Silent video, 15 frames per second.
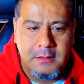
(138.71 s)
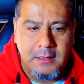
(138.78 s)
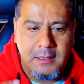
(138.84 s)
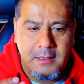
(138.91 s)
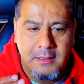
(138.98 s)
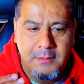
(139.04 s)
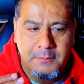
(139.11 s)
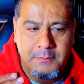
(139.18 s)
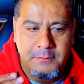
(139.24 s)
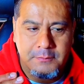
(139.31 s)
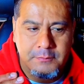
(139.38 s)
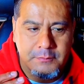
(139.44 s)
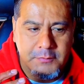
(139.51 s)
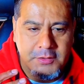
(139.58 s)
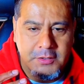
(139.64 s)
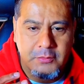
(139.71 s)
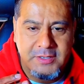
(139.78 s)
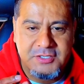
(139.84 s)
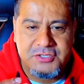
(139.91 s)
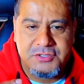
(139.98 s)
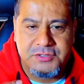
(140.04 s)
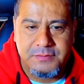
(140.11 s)

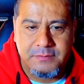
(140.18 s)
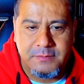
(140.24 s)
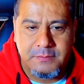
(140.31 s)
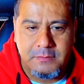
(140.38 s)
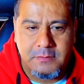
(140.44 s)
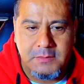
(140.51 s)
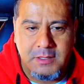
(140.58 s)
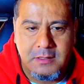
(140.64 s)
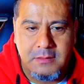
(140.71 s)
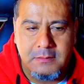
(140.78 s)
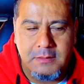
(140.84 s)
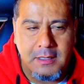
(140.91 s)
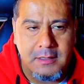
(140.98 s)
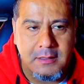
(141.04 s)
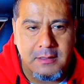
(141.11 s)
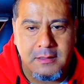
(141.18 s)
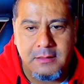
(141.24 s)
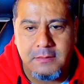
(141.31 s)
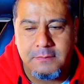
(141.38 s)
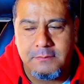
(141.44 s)
Each cert